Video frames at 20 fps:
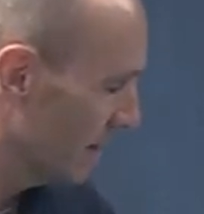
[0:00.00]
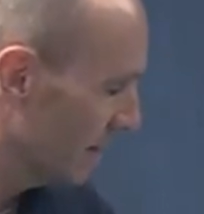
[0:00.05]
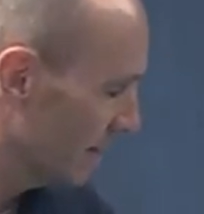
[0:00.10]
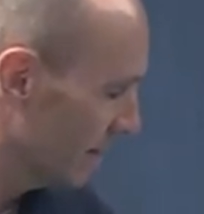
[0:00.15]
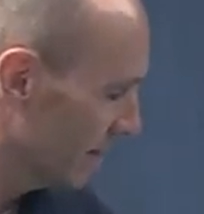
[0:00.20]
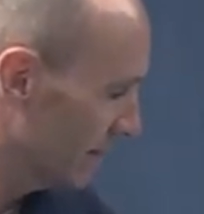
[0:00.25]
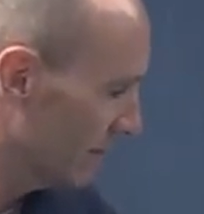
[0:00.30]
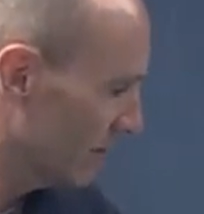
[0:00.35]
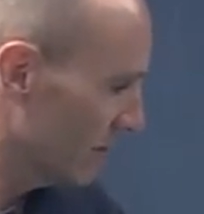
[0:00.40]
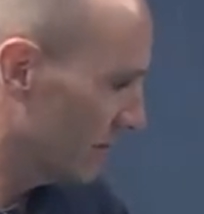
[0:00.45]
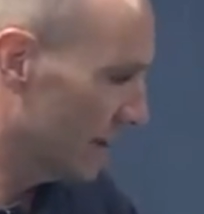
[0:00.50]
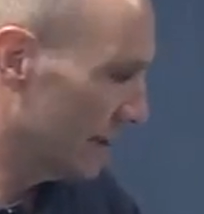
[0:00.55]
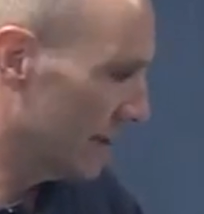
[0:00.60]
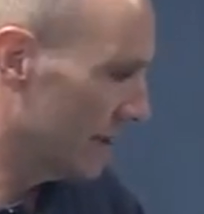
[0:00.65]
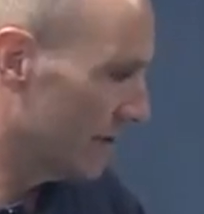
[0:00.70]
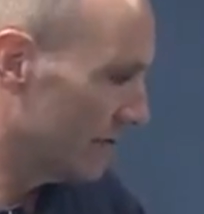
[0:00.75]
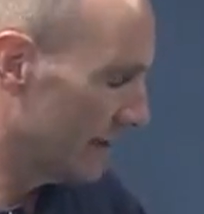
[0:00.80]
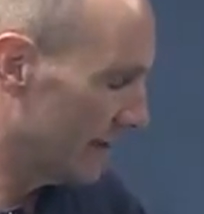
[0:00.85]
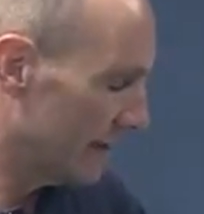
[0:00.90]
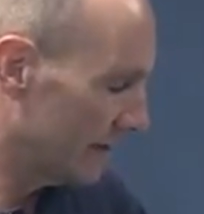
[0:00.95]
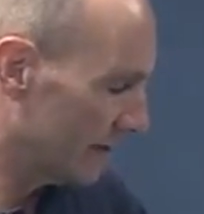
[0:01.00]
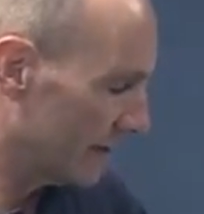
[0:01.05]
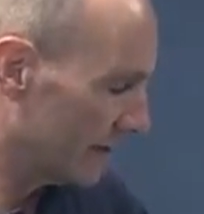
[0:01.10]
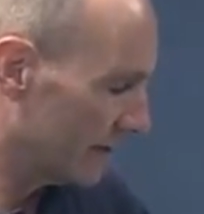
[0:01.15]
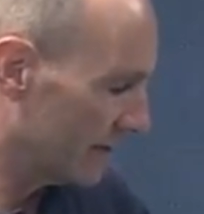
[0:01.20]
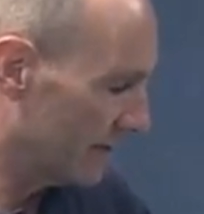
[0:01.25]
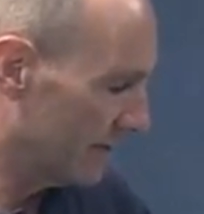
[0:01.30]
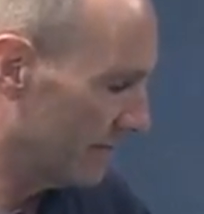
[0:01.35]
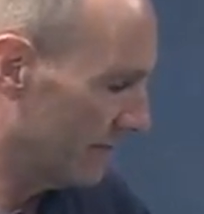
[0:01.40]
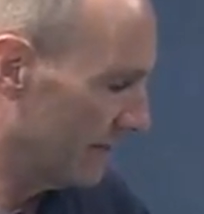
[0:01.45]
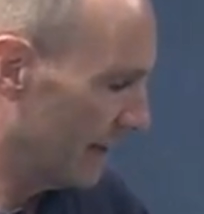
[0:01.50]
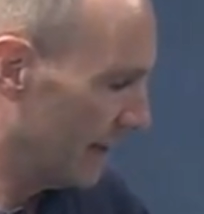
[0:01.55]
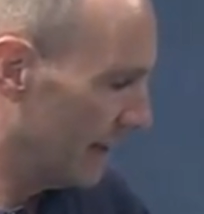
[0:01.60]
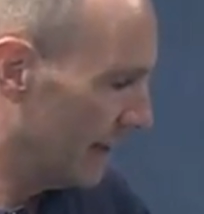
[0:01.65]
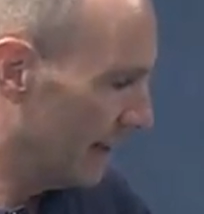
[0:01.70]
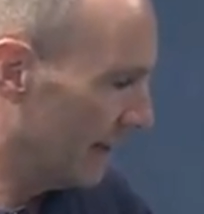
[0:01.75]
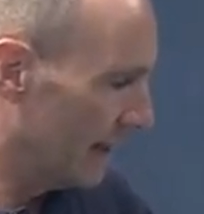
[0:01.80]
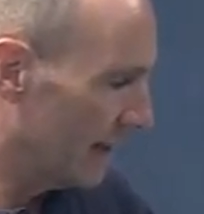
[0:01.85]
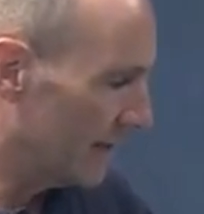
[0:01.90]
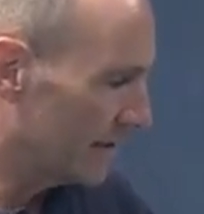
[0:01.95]
This is a really unique system.
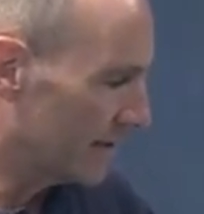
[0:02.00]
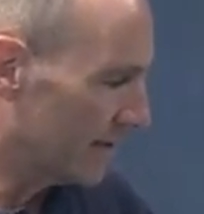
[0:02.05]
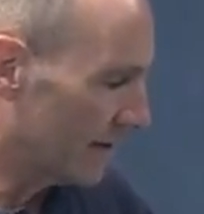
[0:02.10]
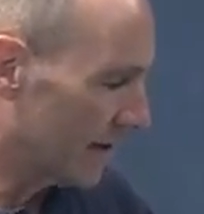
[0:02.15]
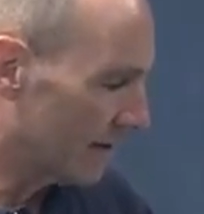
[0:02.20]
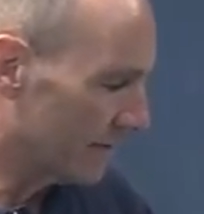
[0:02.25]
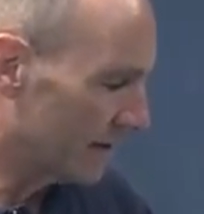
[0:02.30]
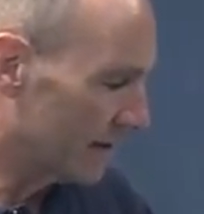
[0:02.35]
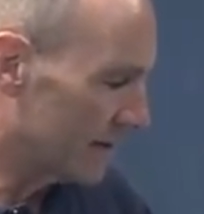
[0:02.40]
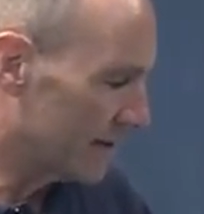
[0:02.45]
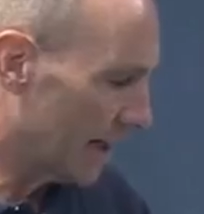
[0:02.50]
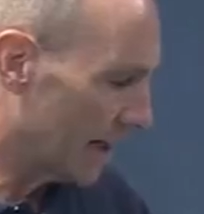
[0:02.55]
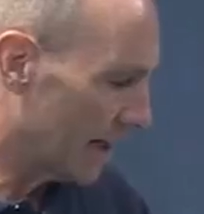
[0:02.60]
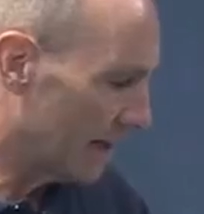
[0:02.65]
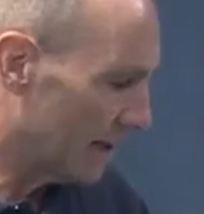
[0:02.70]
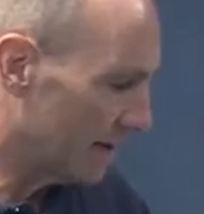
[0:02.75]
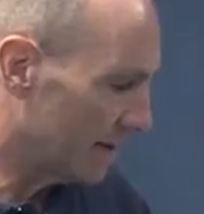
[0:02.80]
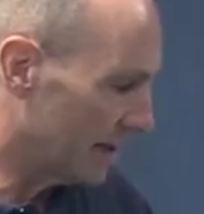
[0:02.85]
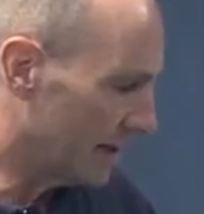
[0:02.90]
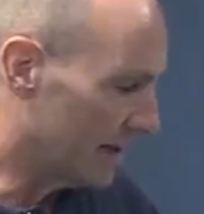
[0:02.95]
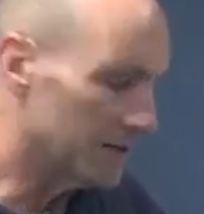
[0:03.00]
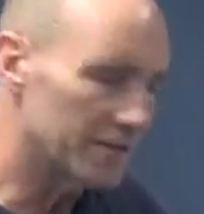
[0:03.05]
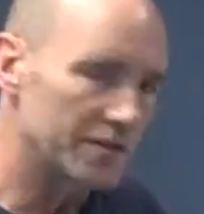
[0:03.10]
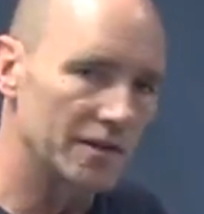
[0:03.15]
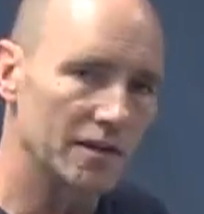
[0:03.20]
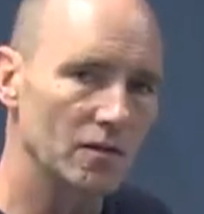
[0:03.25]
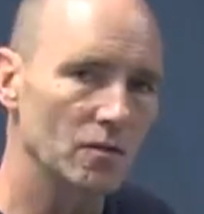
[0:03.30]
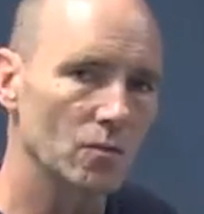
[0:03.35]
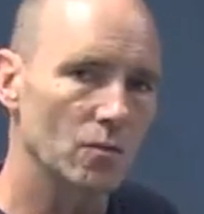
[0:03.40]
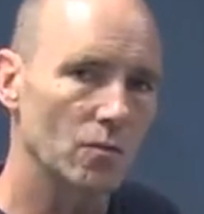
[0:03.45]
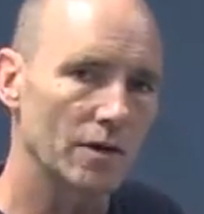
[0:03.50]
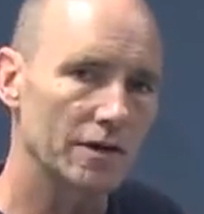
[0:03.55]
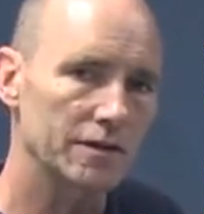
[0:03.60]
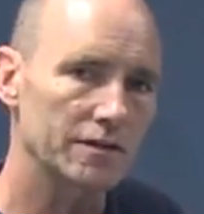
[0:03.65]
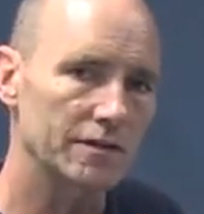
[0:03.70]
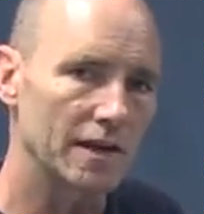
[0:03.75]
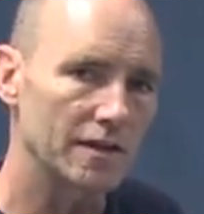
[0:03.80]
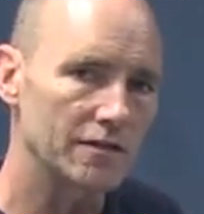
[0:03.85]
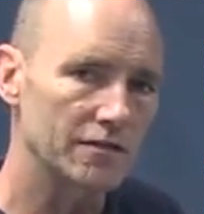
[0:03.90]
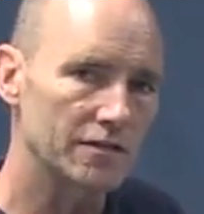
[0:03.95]
It's self-contained in a single
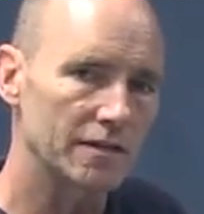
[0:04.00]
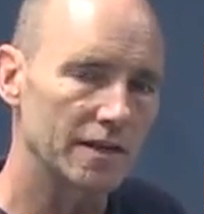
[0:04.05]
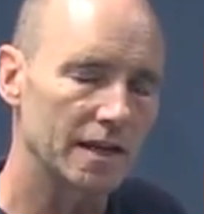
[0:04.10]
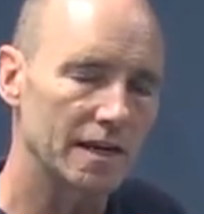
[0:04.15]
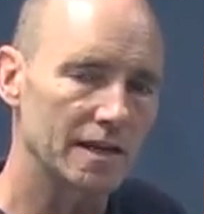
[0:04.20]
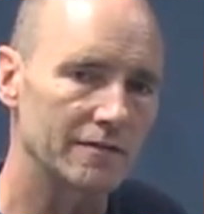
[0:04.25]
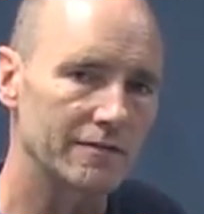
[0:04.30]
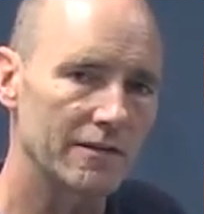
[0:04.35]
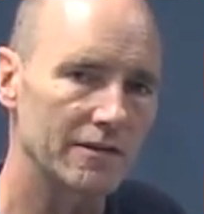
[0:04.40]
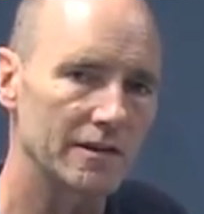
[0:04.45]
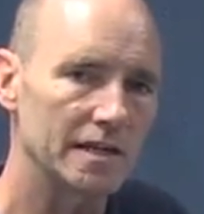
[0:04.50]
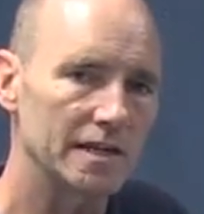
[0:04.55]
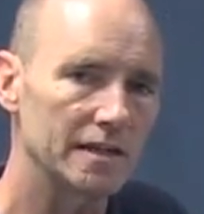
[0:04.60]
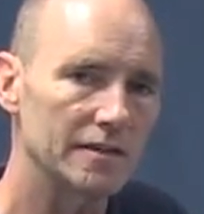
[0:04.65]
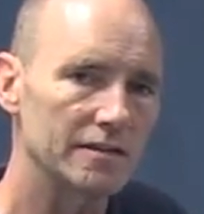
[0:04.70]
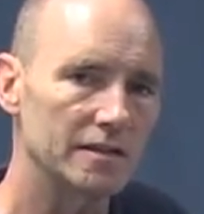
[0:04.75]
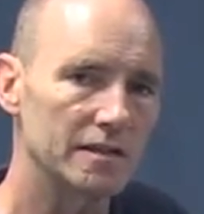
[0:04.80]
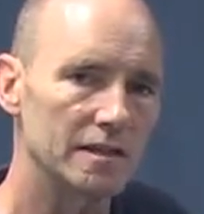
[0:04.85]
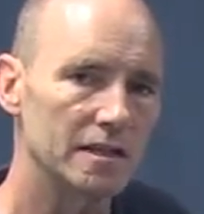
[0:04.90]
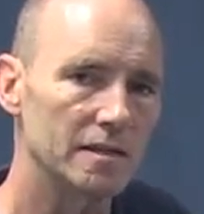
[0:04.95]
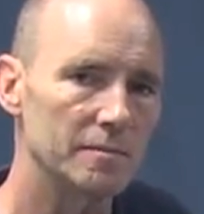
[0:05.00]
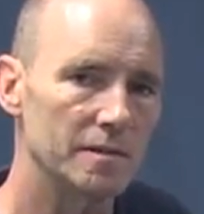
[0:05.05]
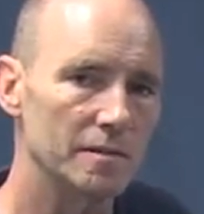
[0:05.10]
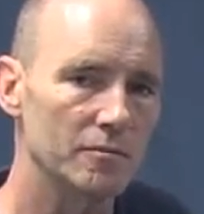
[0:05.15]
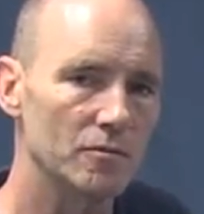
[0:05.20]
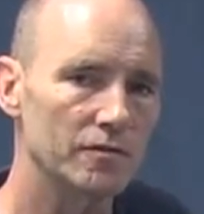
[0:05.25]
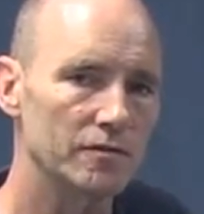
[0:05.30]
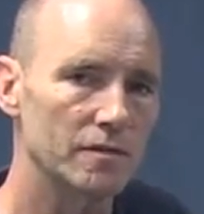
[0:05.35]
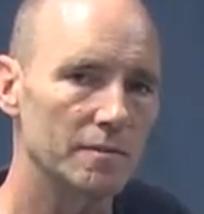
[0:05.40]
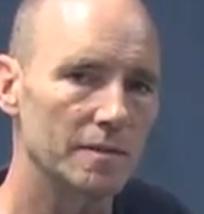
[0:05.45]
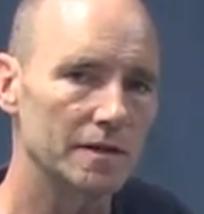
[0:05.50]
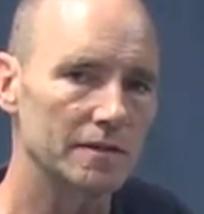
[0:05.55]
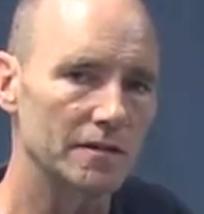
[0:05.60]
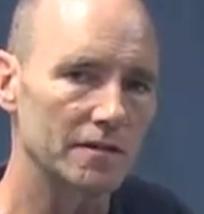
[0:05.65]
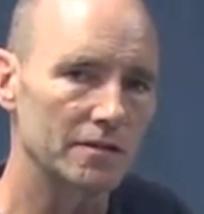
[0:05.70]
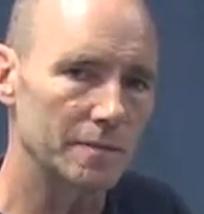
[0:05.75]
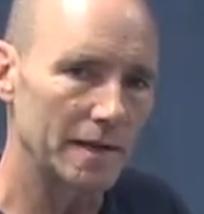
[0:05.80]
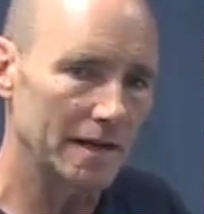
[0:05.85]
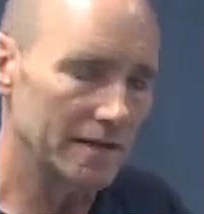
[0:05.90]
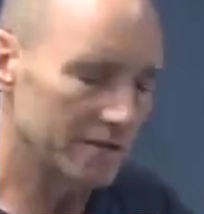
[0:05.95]
workstation that can very easily be moved about
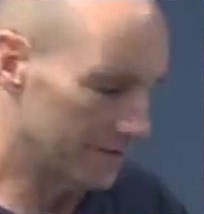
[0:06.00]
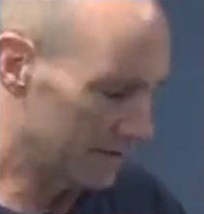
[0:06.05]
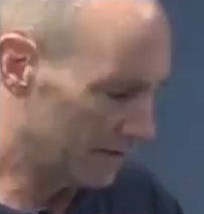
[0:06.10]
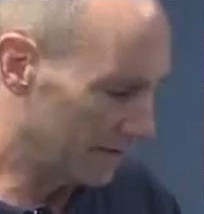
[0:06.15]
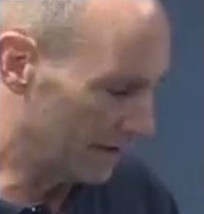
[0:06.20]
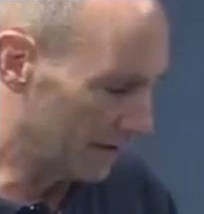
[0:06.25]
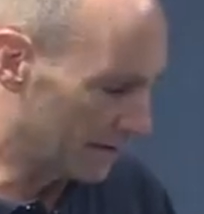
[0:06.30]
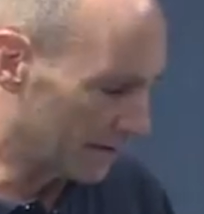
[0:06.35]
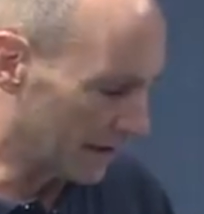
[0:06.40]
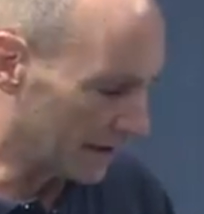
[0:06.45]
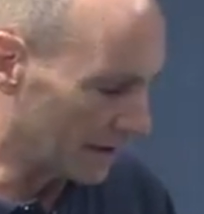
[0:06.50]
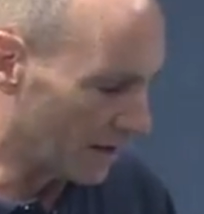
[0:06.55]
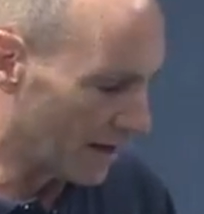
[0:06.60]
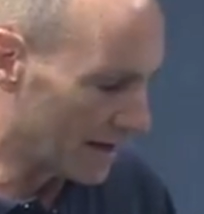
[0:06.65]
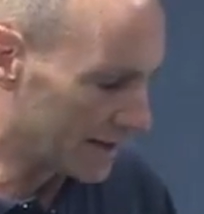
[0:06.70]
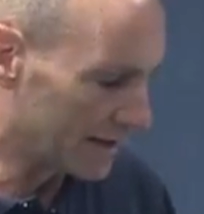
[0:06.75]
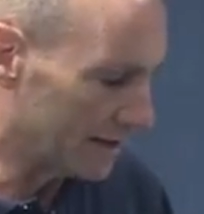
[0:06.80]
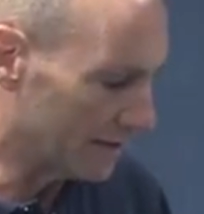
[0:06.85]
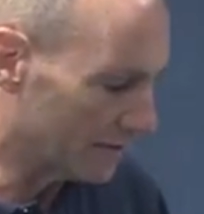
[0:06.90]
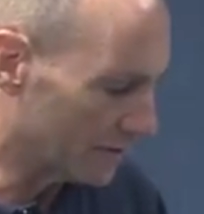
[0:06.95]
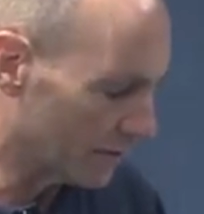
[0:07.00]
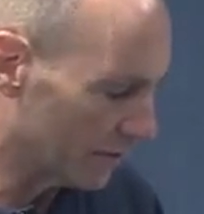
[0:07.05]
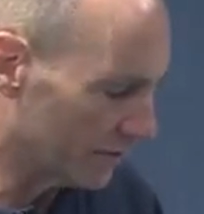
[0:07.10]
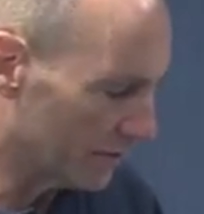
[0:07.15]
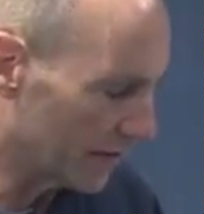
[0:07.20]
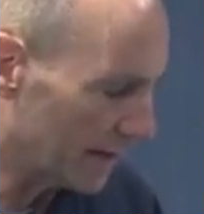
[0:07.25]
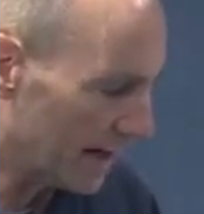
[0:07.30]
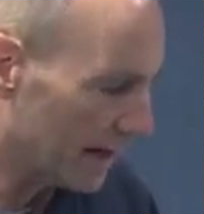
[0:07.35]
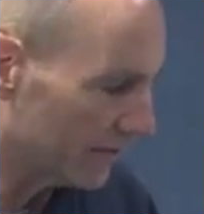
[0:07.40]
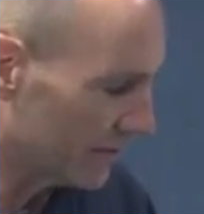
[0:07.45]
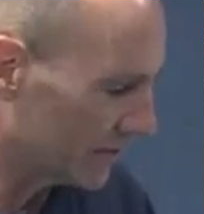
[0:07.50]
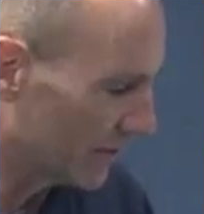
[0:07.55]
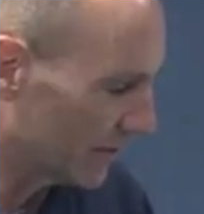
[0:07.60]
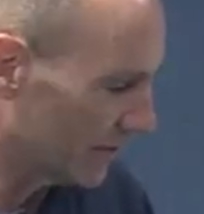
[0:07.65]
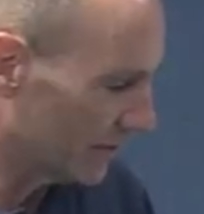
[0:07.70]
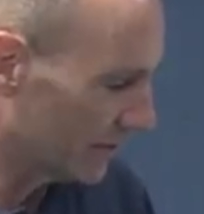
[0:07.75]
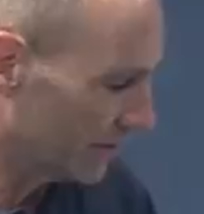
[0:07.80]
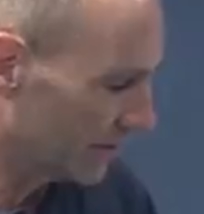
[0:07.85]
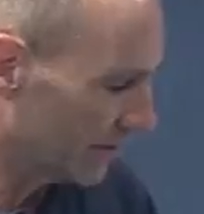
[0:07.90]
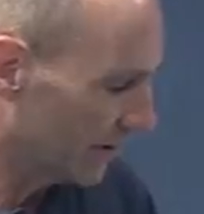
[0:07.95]
the space. It's got locking swivel
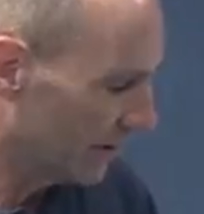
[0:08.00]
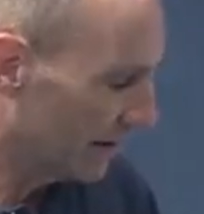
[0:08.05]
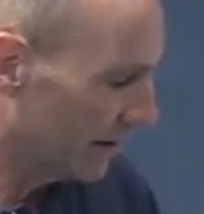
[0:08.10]
casters